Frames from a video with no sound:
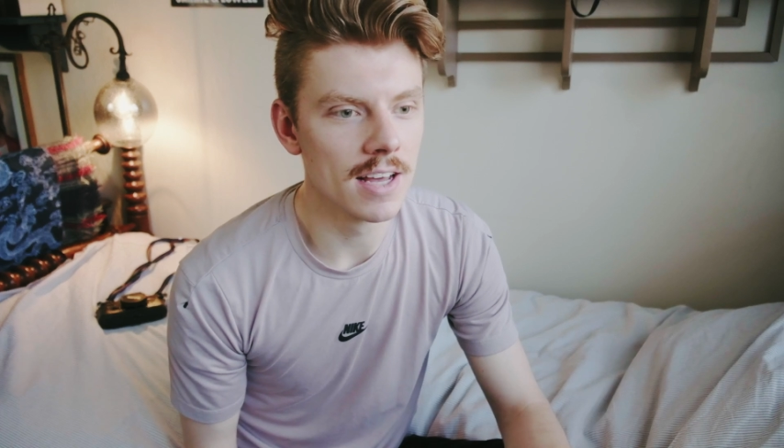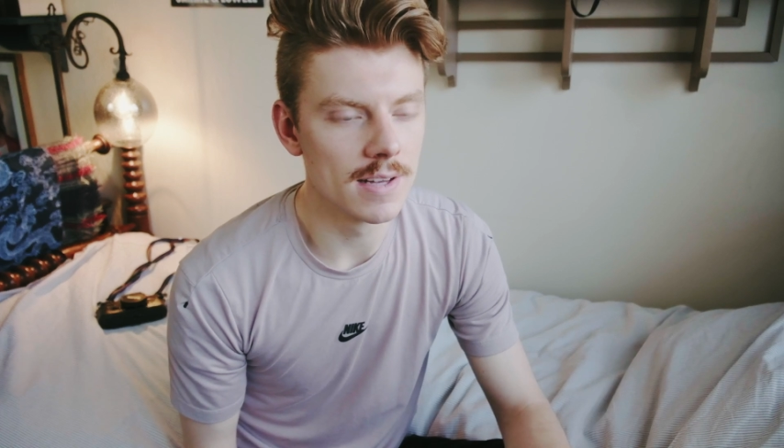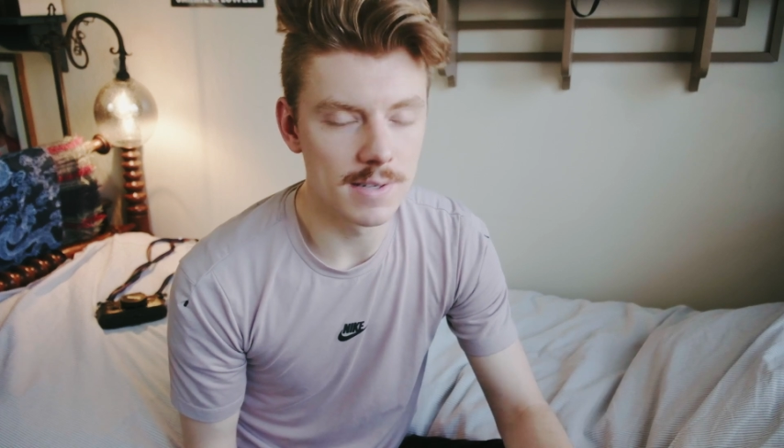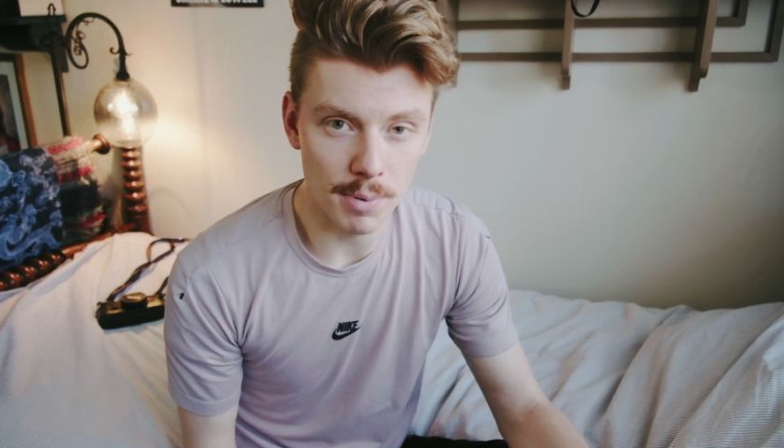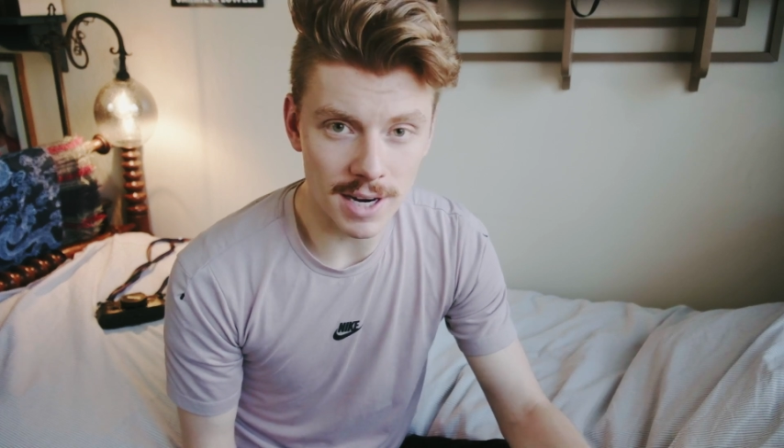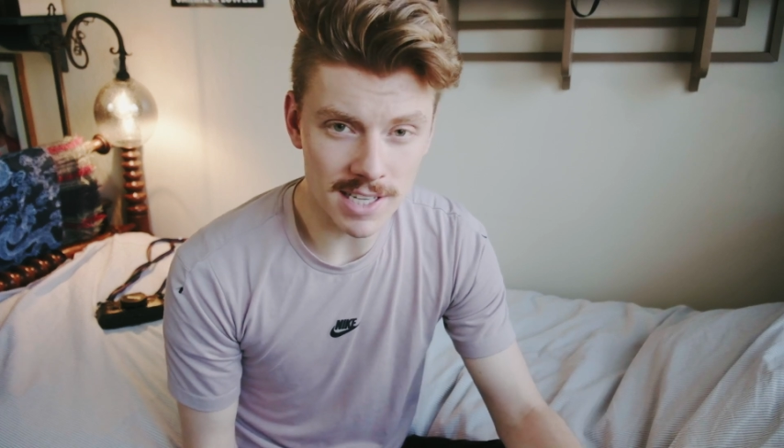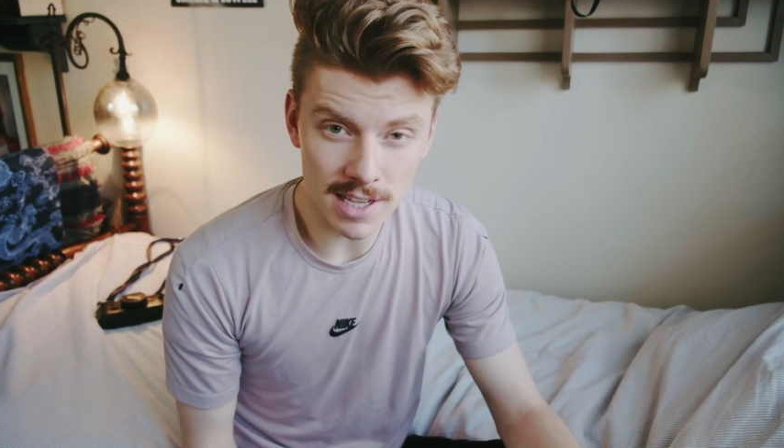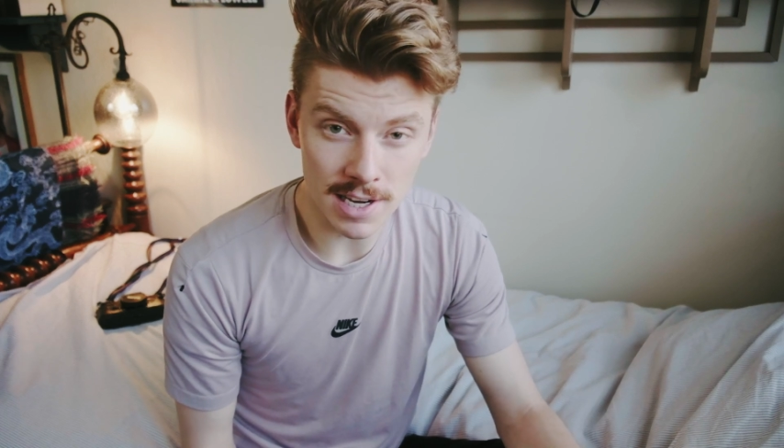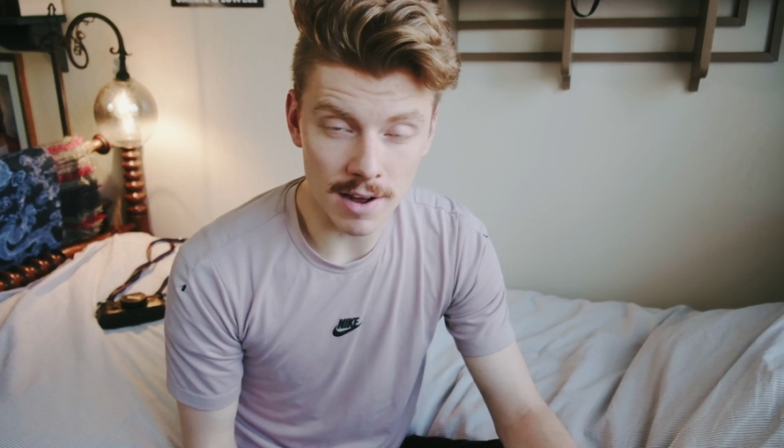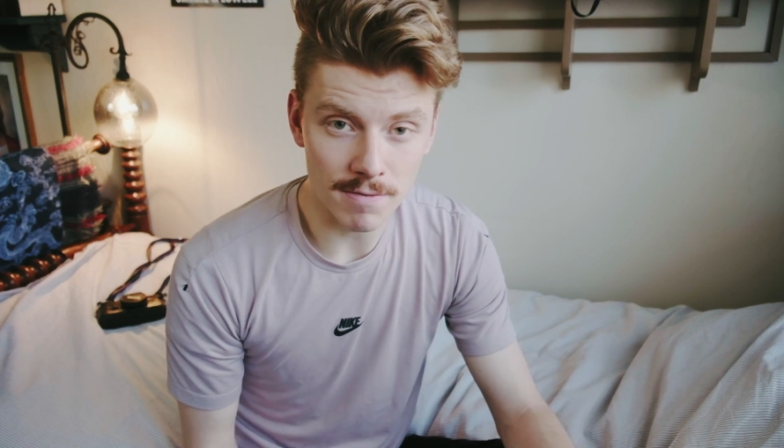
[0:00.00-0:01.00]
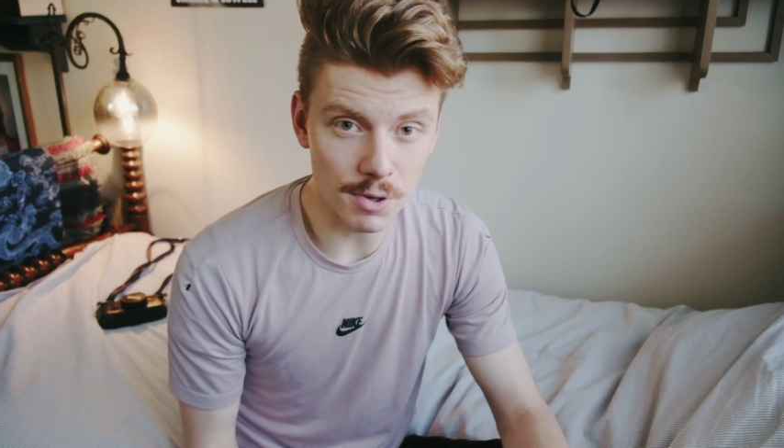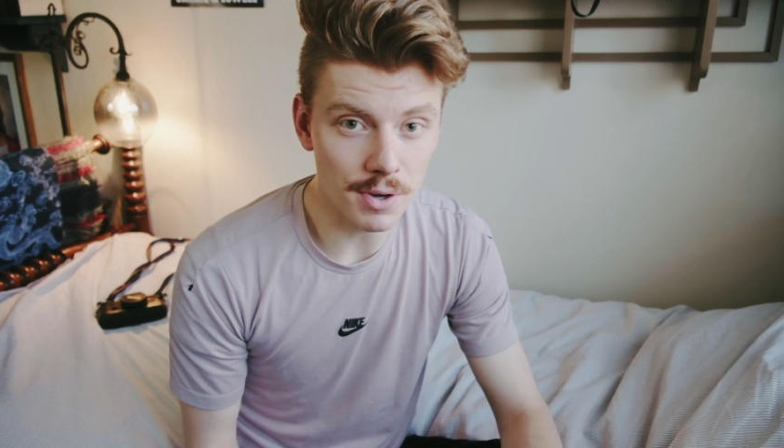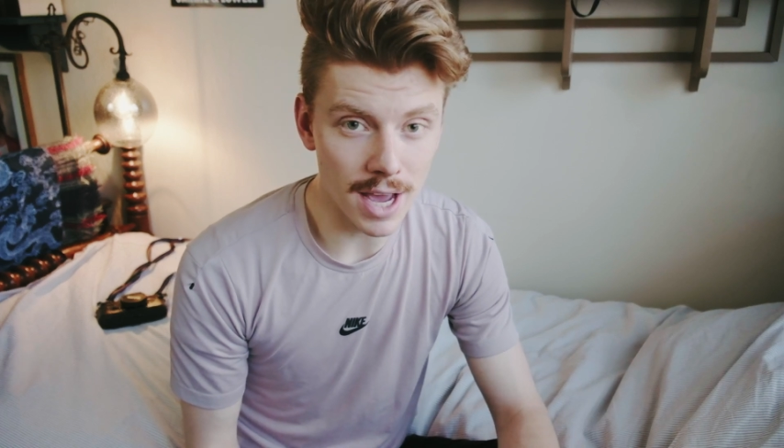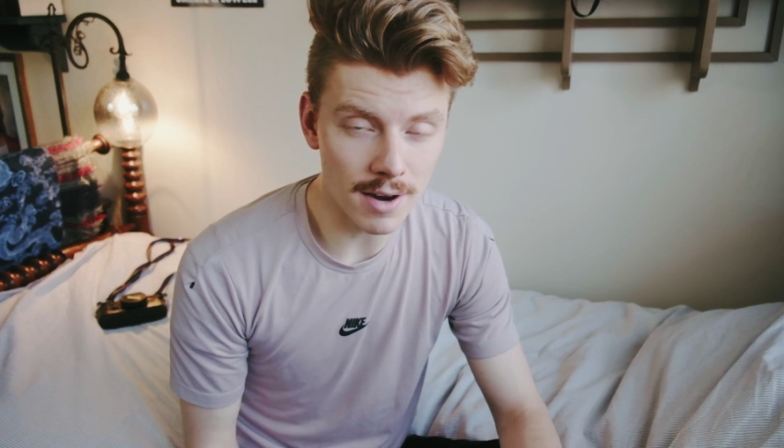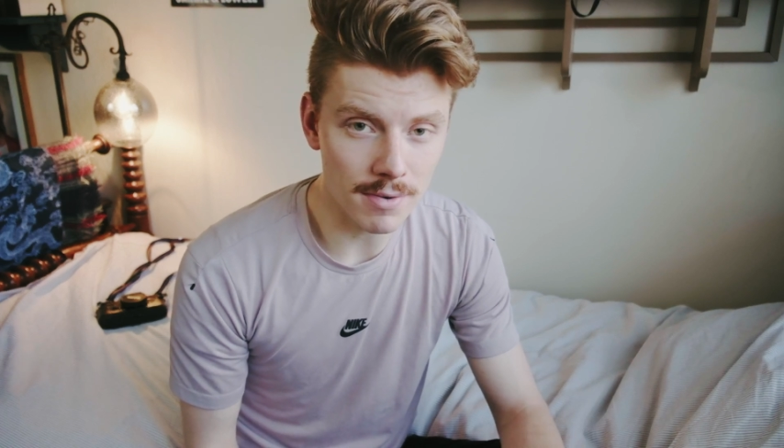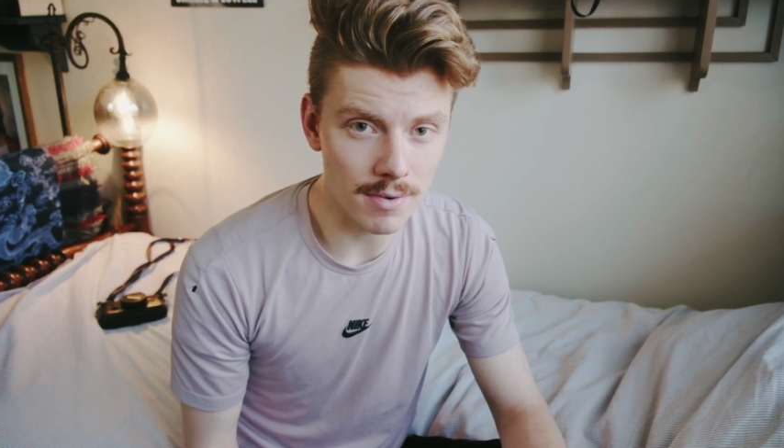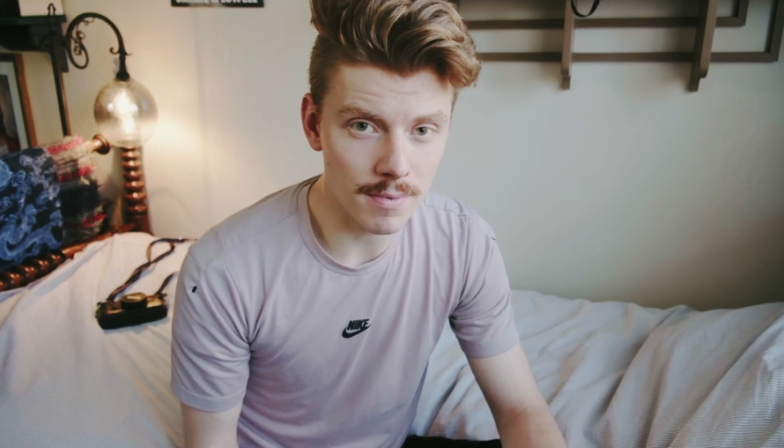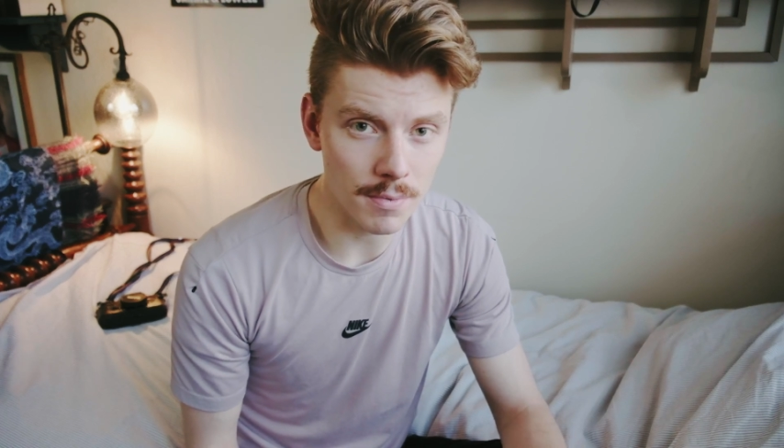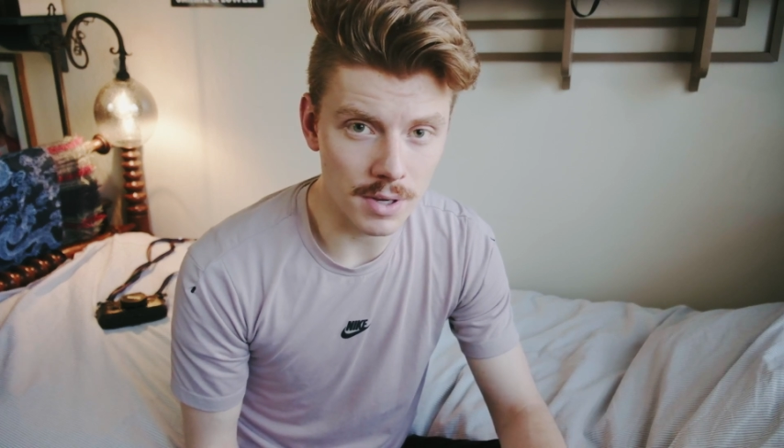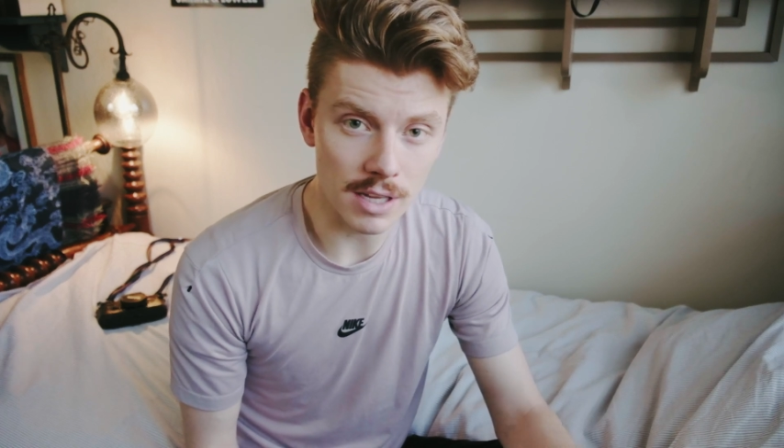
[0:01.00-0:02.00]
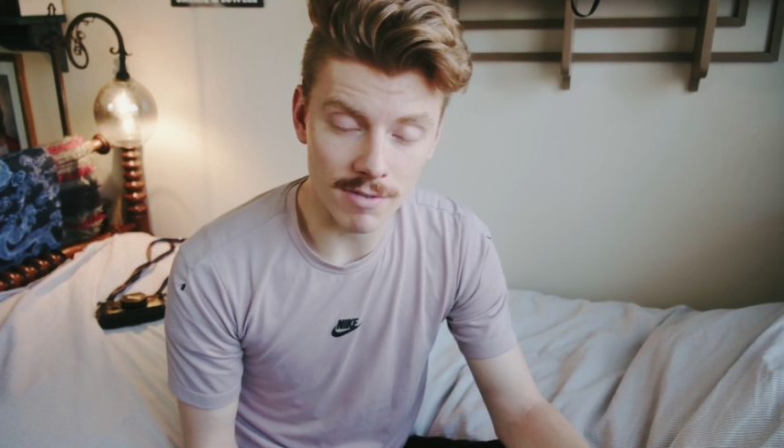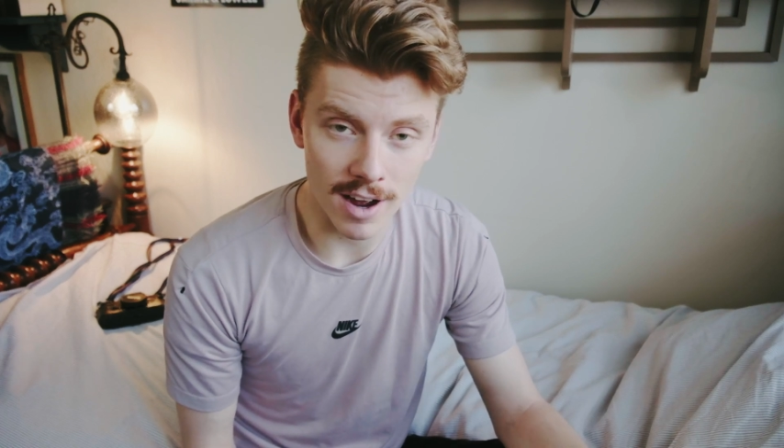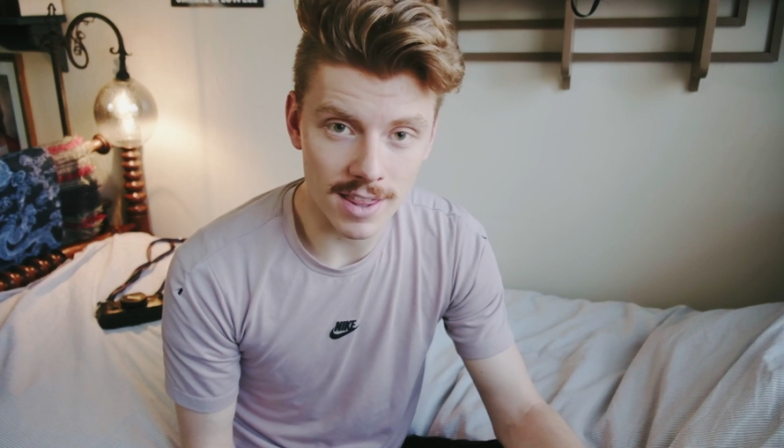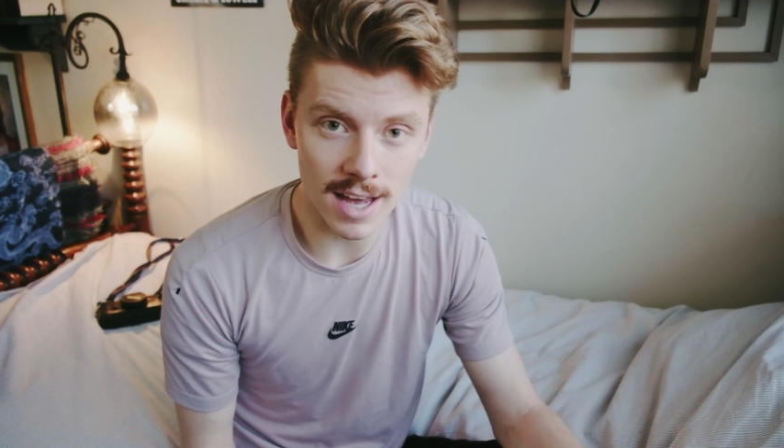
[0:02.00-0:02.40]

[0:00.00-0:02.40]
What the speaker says: surprisingly enough, you can't really find